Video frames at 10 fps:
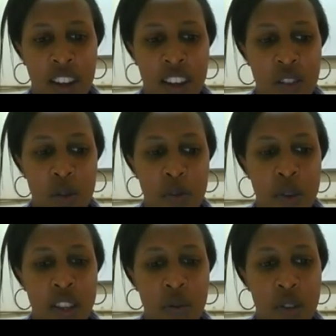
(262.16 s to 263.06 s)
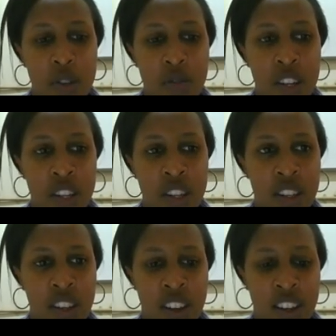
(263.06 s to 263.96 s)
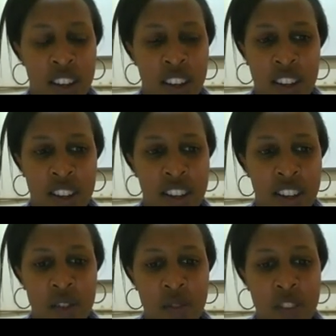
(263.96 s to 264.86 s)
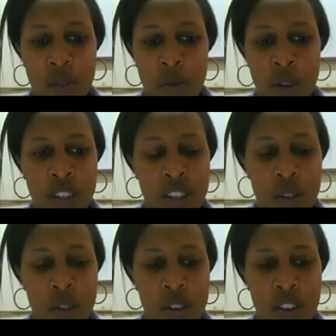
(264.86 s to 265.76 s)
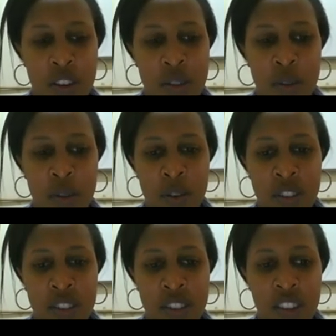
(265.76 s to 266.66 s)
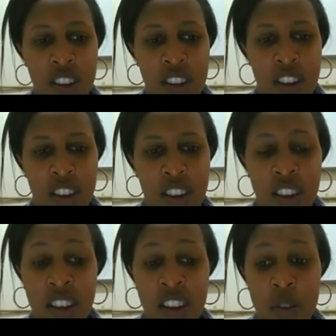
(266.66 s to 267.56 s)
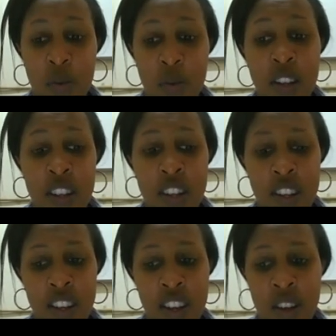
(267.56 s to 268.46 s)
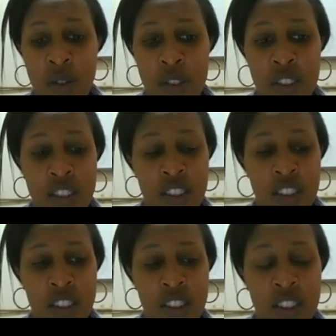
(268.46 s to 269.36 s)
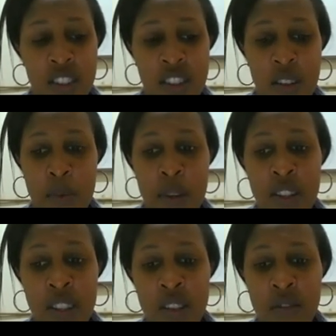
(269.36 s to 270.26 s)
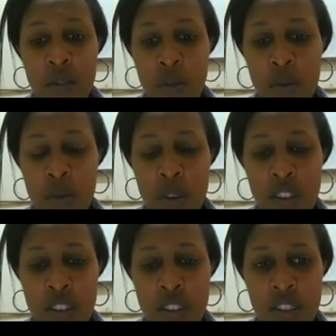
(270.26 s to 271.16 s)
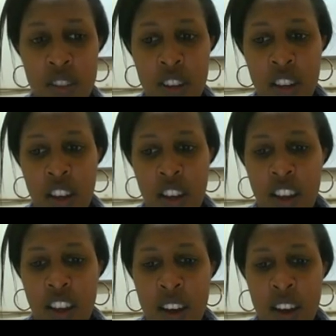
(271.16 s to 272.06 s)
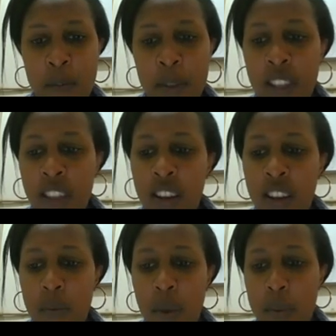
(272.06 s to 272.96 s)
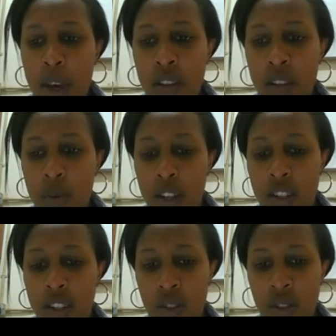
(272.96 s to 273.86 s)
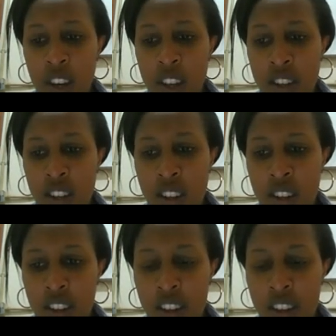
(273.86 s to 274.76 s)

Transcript: And to me, that was really like an out of this world experience, because getting one kidney alone is a big deal for most patients. And then coming back to practice in Uganda,